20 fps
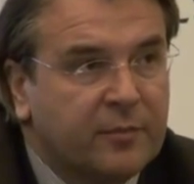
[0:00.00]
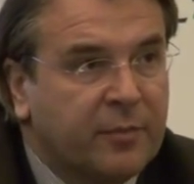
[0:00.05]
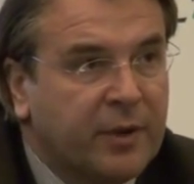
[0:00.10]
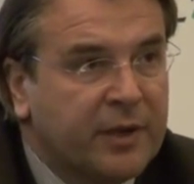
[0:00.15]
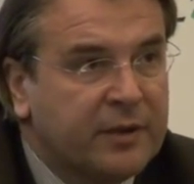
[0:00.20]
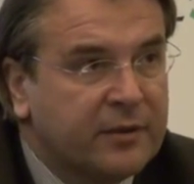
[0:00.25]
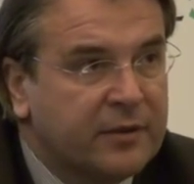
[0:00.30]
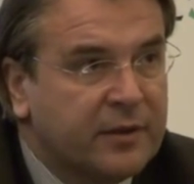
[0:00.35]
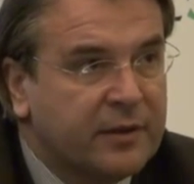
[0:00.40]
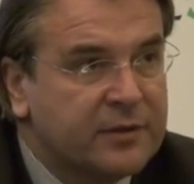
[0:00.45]

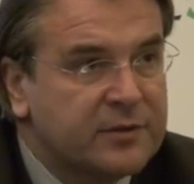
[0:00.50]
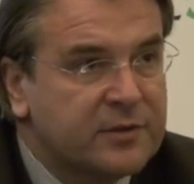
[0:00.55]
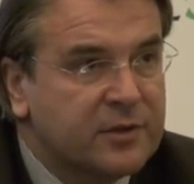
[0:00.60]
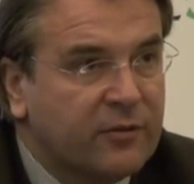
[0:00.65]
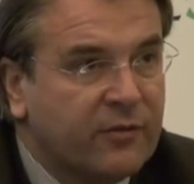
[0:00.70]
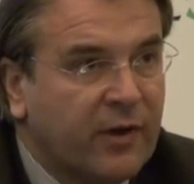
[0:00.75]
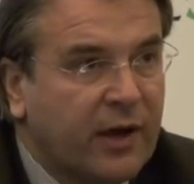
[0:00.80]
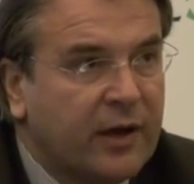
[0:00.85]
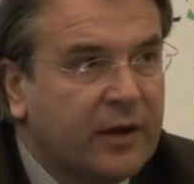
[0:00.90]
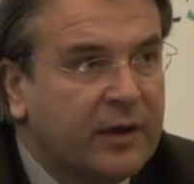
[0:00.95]
better than
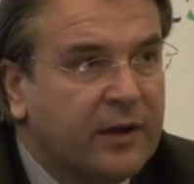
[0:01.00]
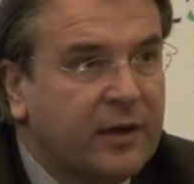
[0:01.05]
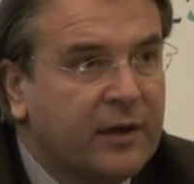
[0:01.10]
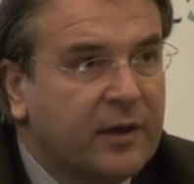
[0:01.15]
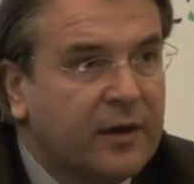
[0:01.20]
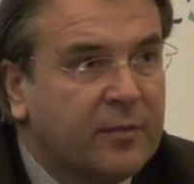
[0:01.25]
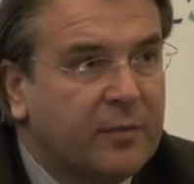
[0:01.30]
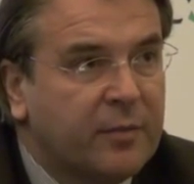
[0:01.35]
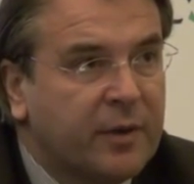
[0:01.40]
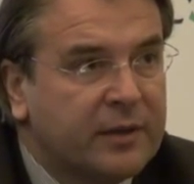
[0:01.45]

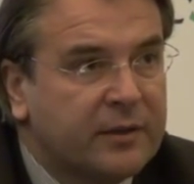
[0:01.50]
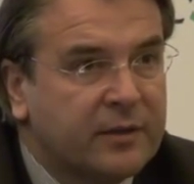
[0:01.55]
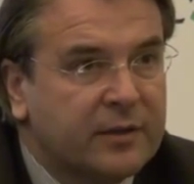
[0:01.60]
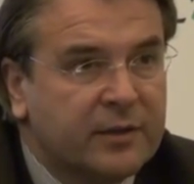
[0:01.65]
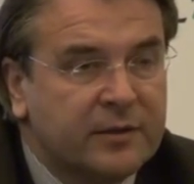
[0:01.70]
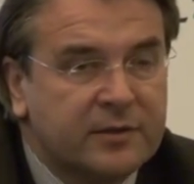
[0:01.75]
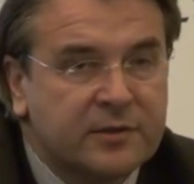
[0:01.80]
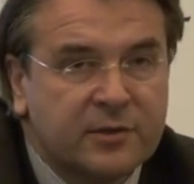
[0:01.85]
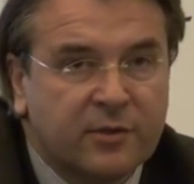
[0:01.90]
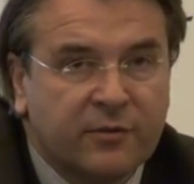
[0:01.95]
Slovakia, better
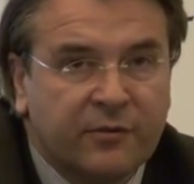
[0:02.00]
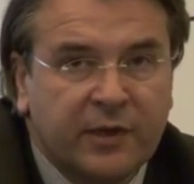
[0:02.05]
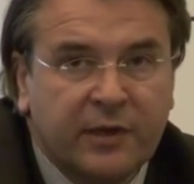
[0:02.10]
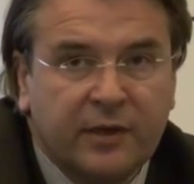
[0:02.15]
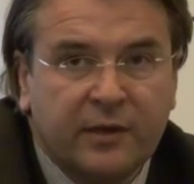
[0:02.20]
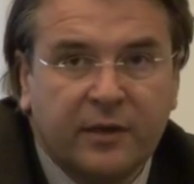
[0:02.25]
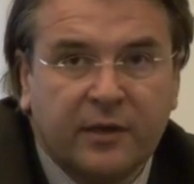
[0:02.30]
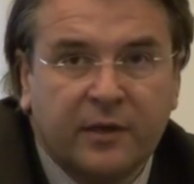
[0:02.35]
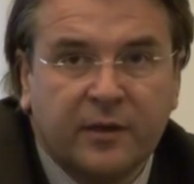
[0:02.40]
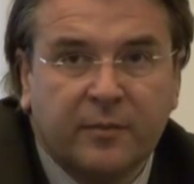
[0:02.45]
than
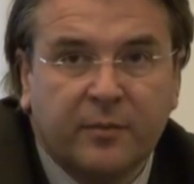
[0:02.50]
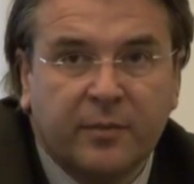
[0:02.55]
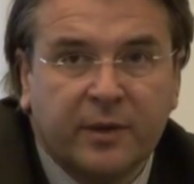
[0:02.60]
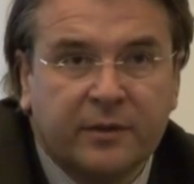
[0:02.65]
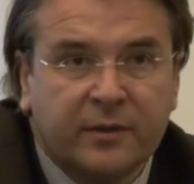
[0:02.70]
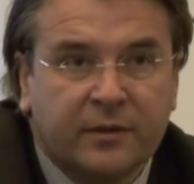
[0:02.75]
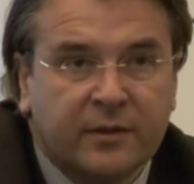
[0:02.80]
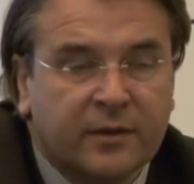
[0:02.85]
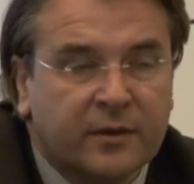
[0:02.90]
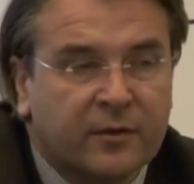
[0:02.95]
Slovenia,
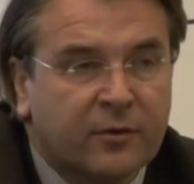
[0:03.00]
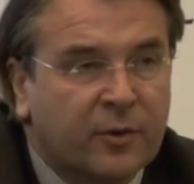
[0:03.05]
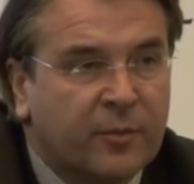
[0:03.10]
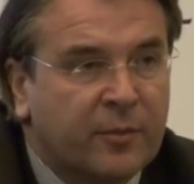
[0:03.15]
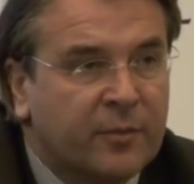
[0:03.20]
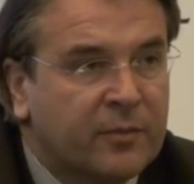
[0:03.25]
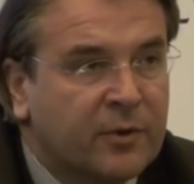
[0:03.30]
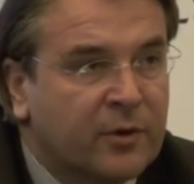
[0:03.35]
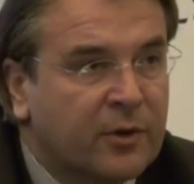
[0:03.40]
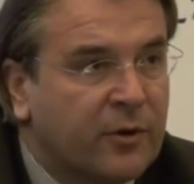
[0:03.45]
better than
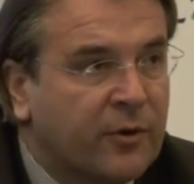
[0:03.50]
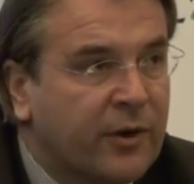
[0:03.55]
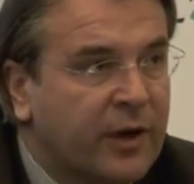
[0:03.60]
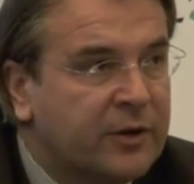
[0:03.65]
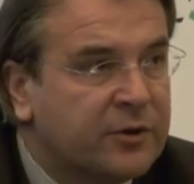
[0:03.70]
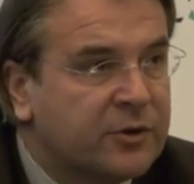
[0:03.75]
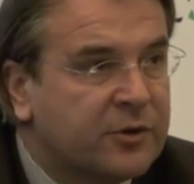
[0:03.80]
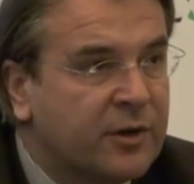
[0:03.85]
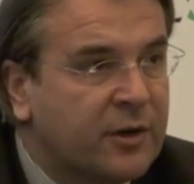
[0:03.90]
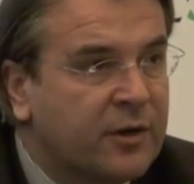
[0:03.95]
Rom
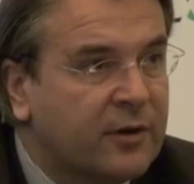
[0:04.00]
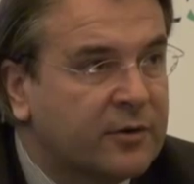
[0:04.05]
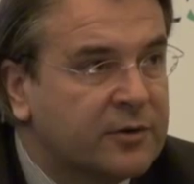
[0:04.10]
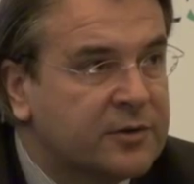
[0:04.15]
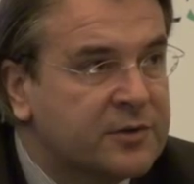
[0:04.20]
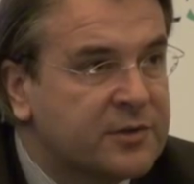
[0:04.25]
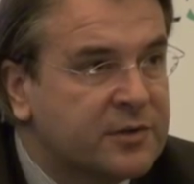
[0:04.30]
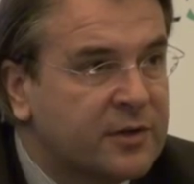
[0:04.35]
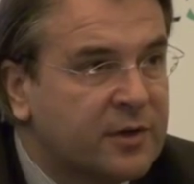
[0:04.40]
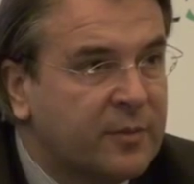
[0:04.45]
Croatia or
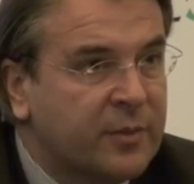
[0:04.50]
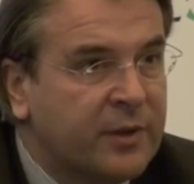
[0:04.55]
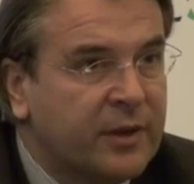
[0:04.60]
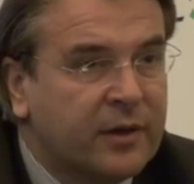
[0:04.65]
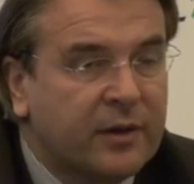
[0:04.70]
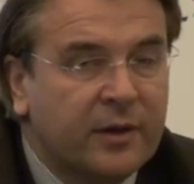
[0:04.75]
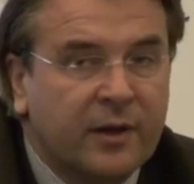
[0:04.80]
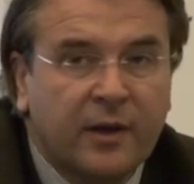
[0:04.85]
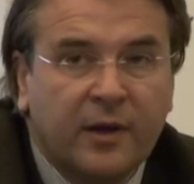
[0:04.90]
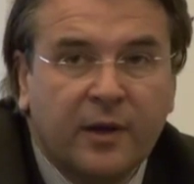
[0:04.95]

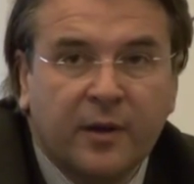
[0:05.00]
Serbia,